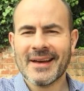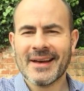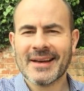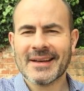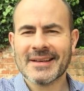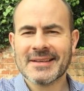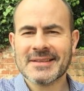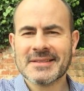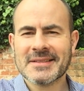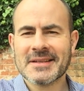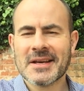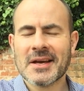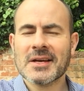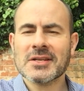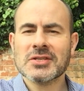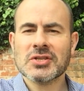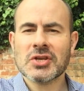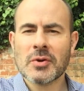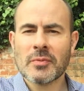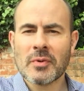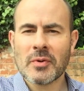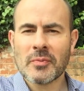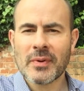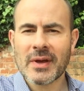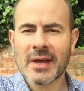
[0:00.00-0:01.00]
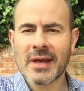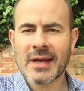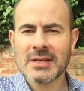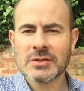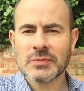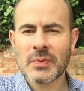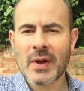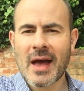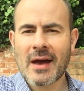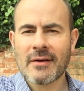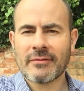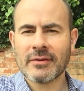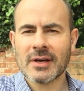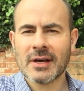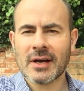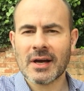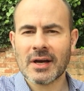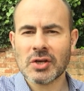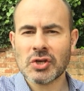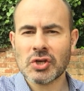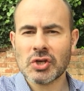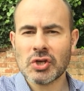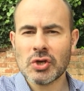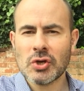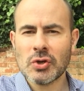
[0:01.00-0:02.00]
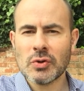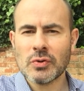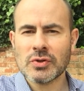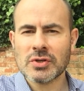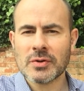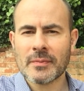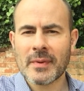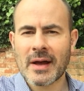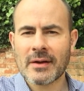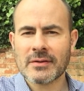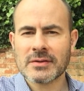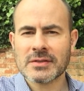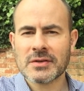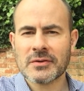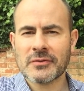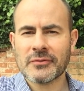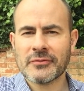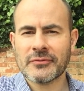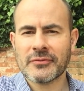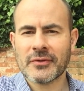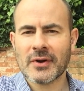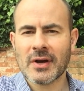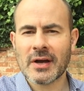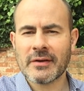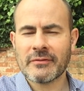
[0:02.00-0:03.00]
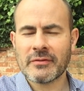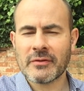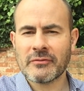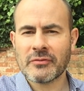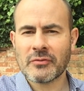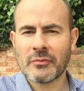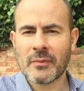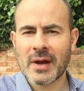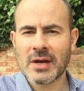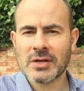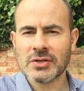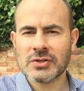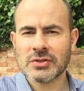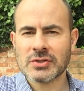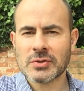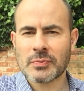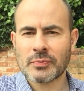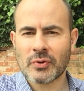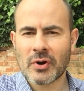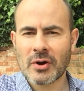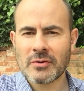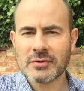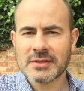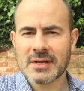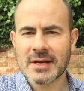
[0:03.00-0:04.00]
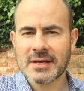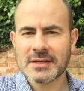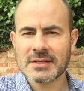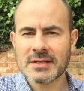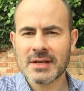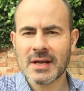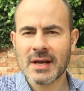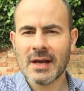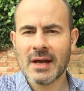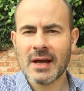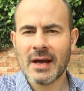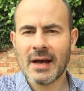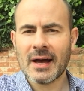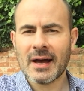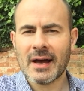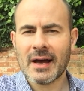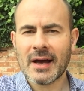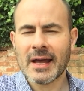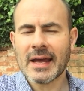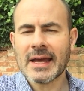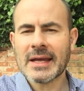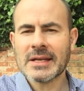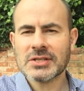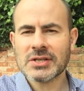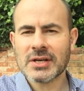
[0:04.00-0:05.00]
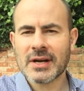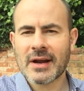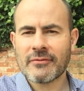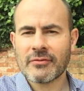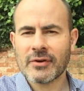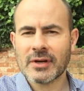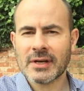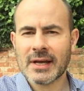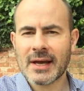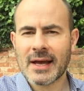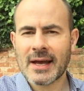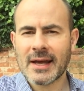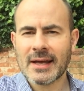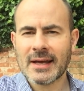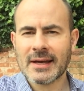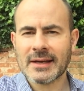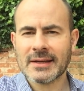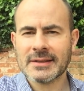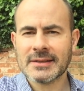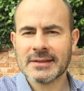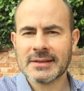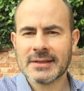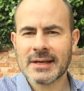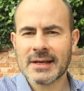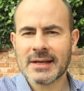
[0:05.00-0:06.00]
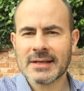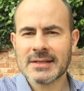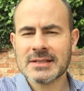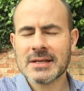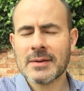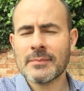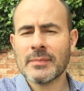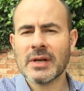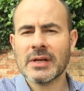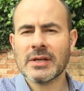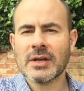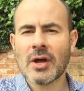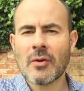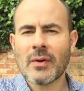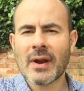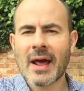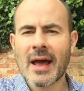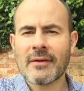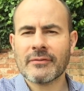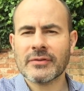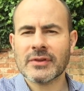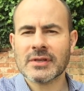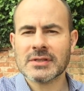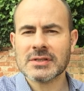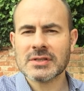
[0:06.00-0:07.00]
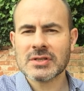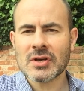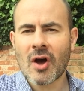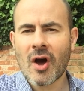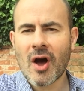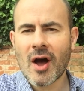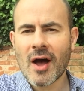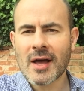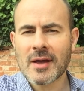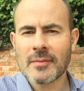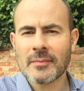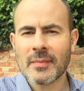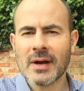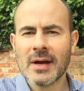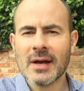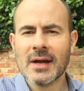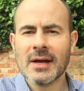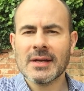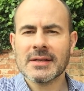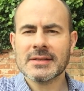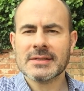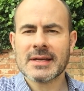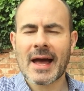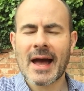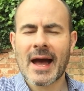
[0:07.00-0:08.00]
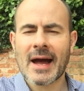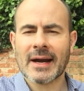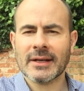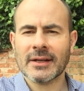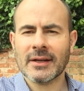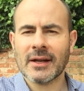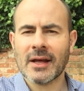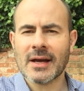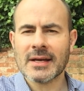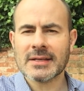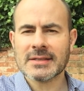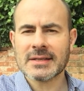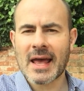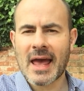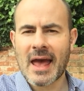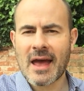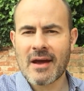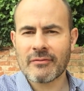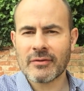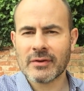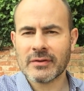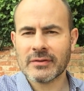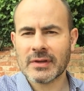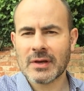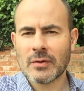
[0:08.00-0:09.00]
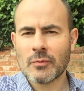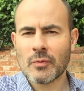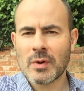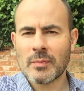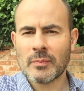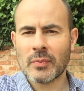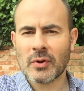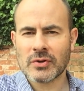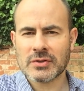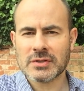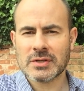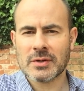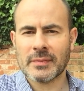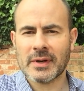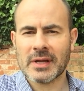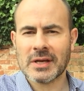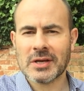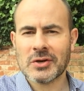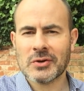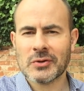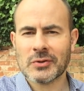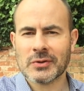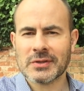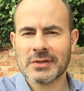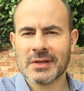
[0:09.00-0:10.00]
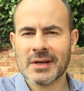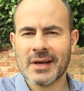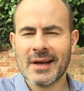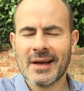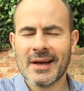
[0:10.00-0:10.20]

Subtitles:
As human beings, we have a huge amount of information to process each and every day, and simply don't have the time to analyze everything we possibly could